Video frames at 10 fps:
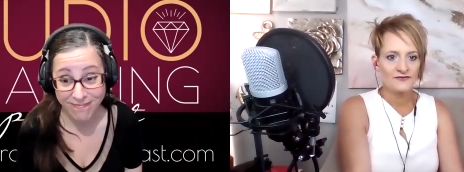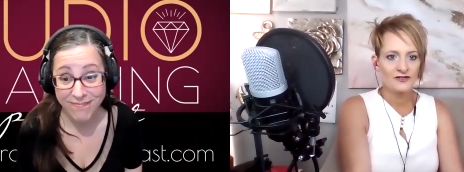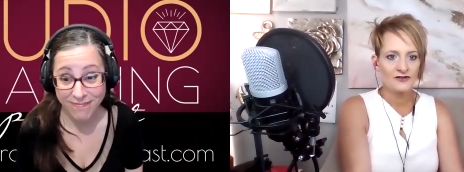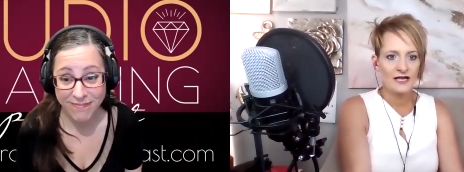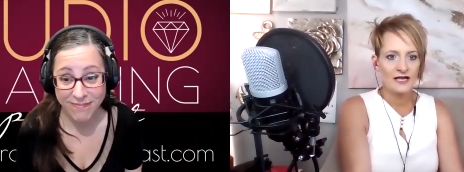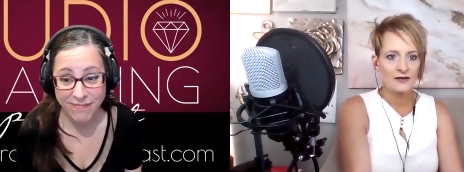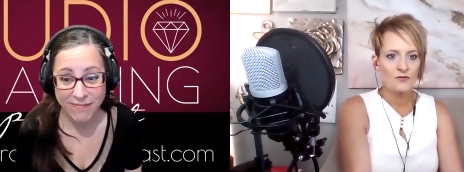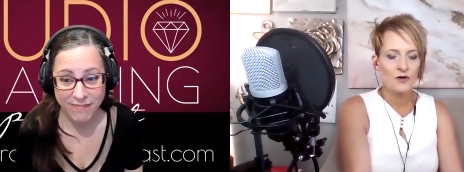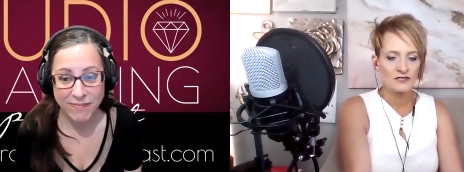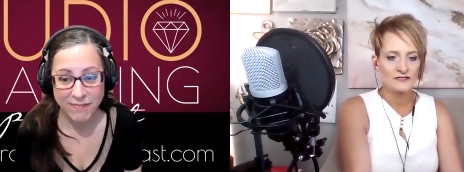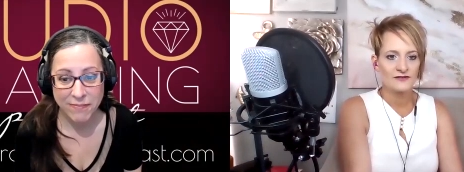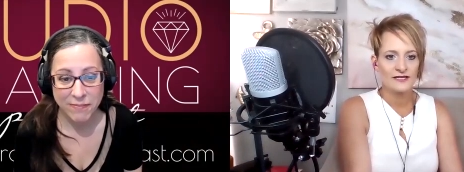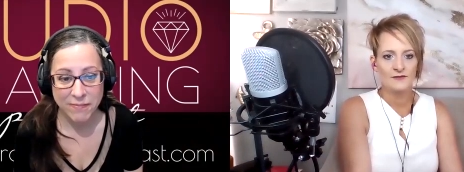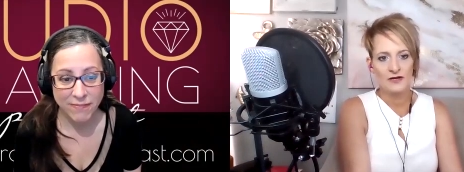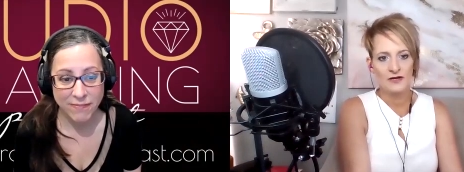Speaker 1: of figuring out like what works
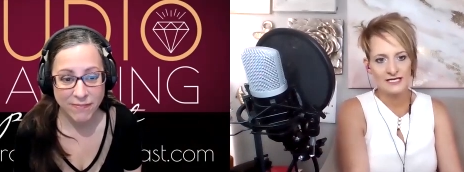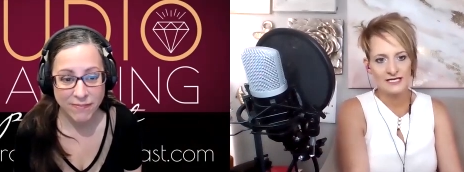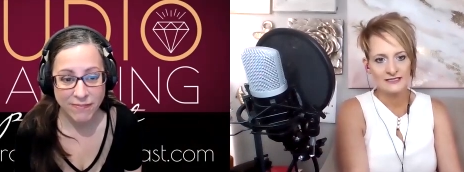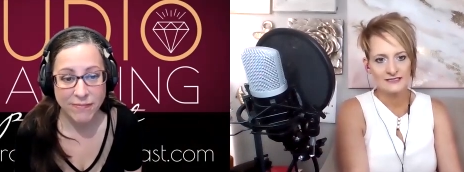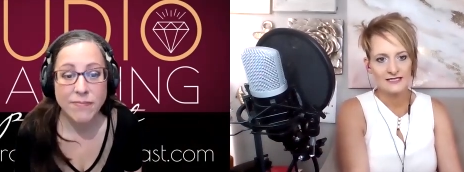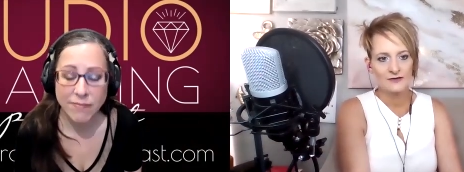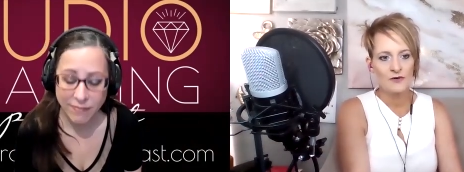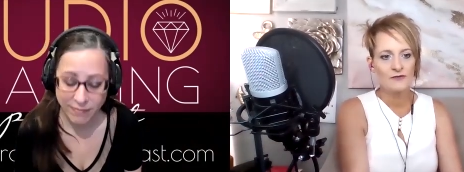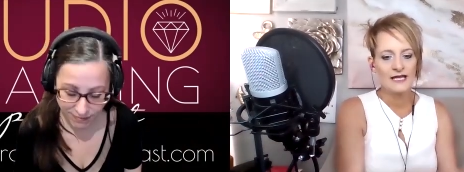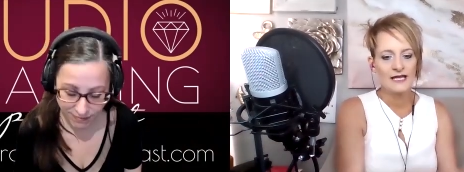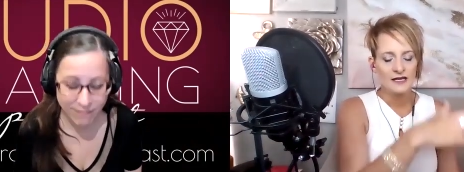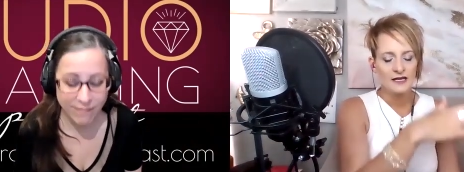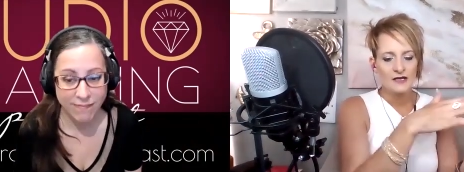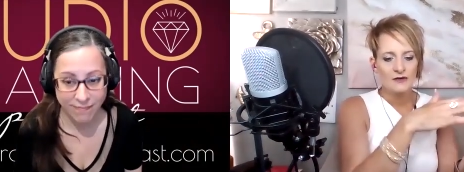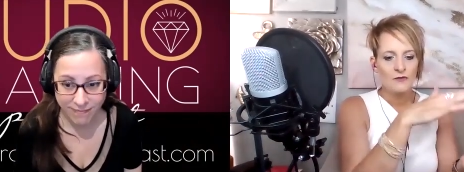for them and what doesn't. Like, what mm-hmm. was
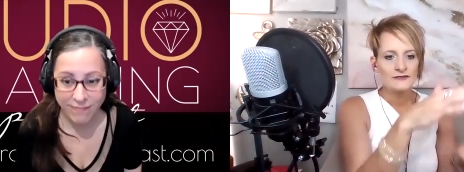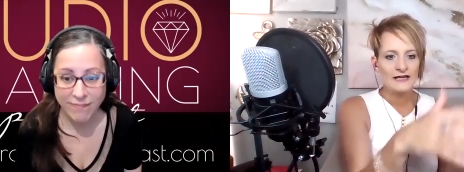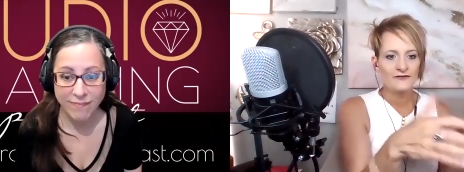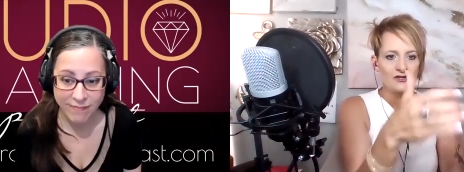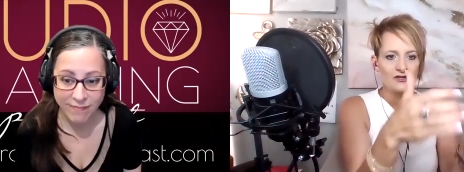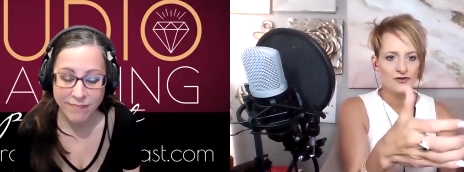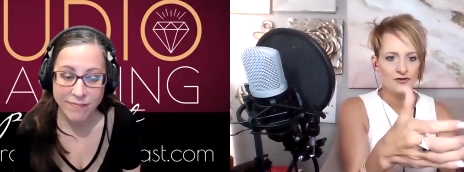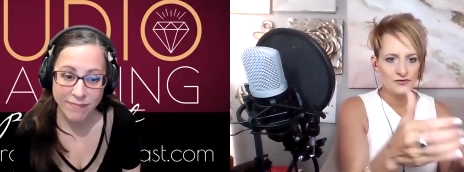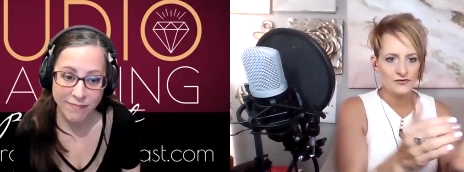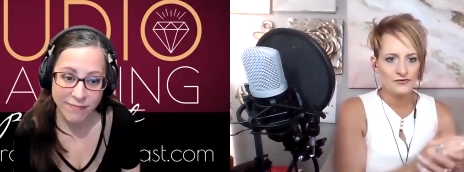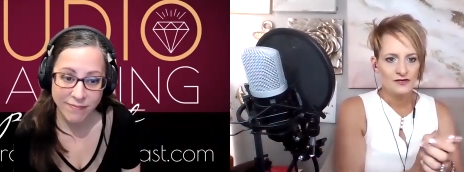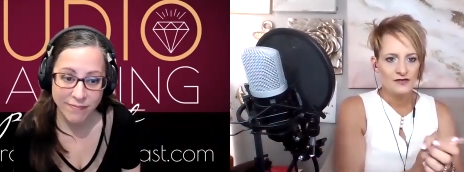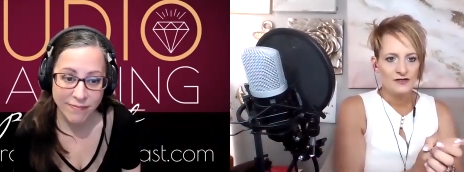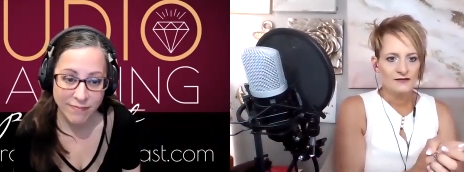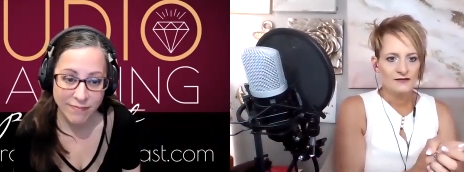that? What was that for
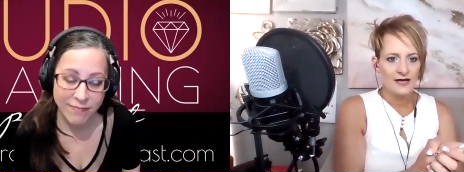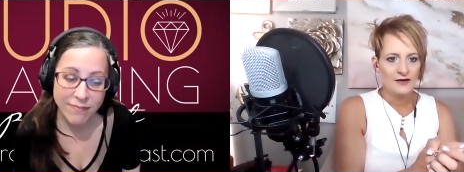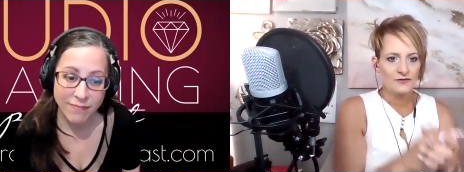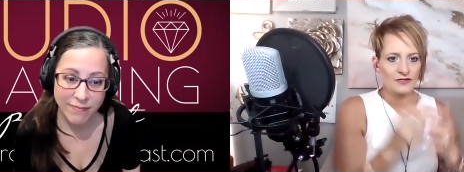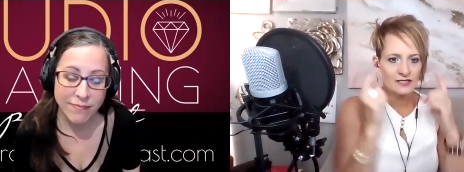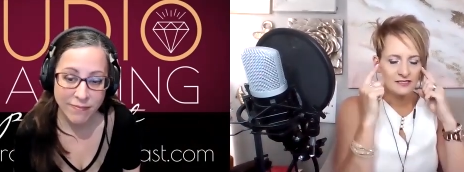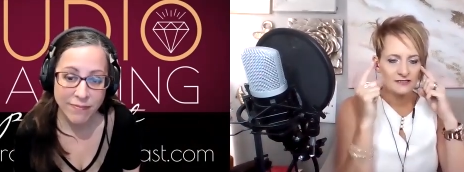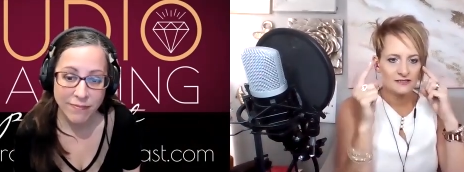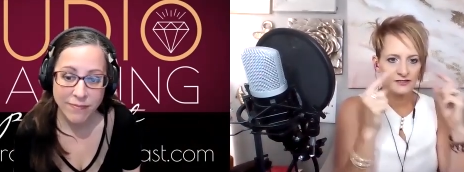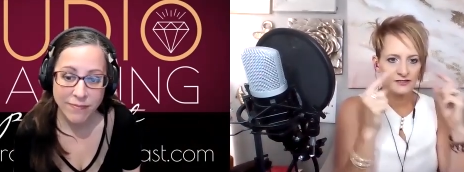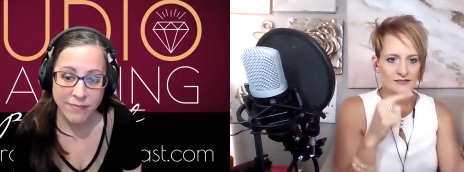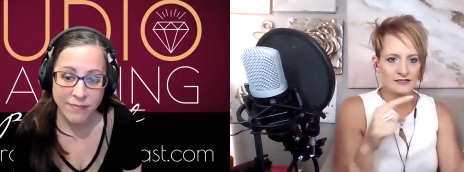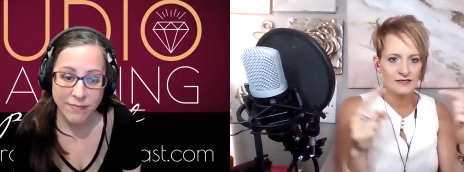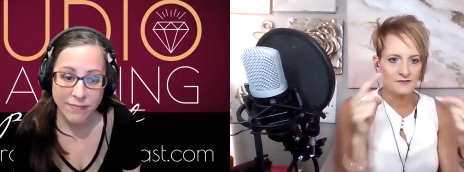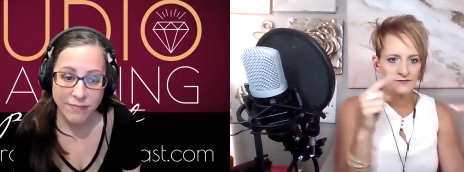you? that really
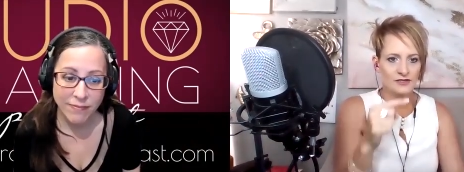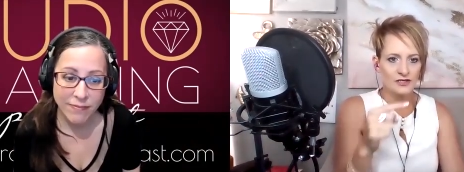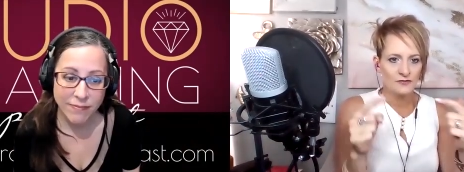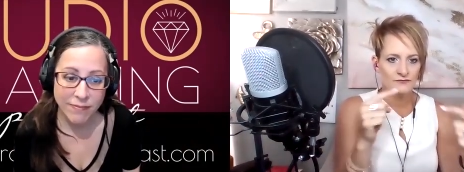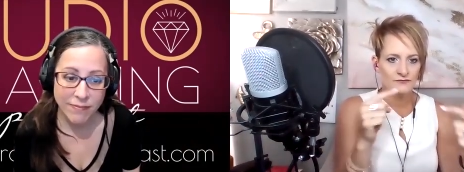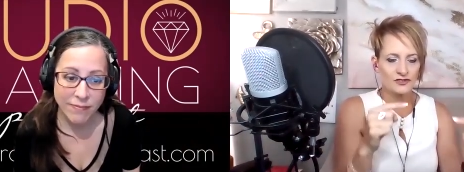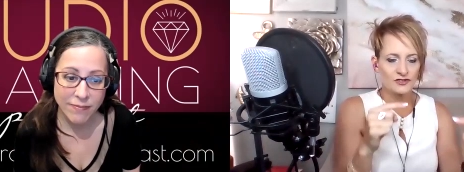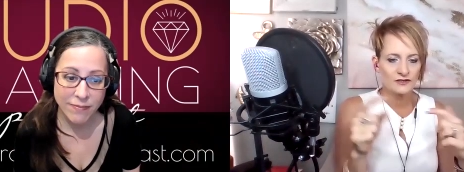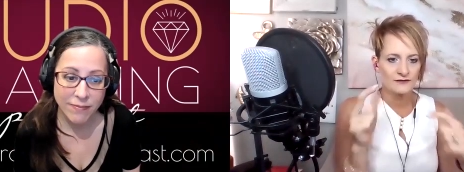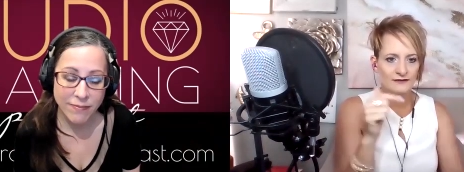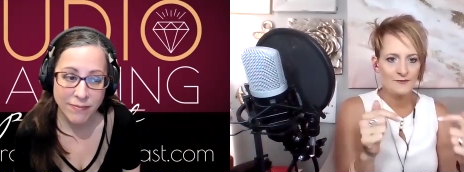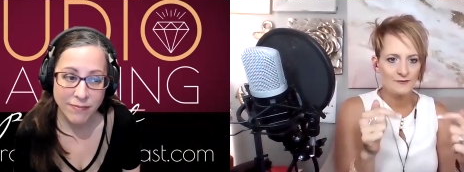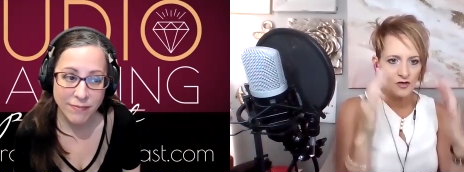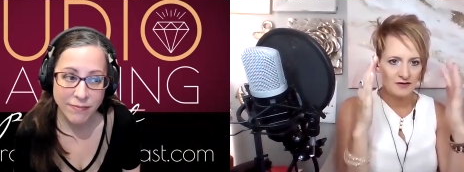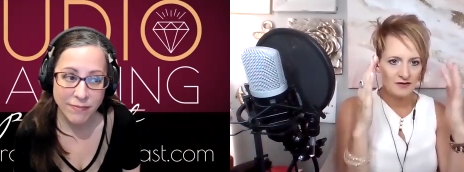started to, you know, turn on the
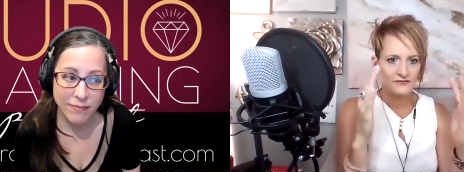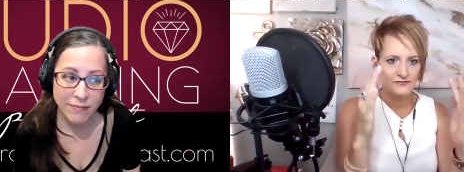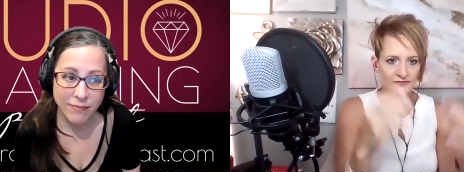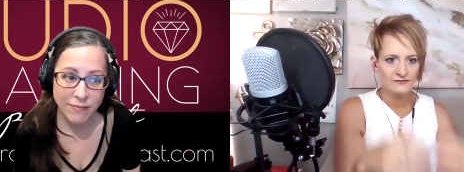light bulb of?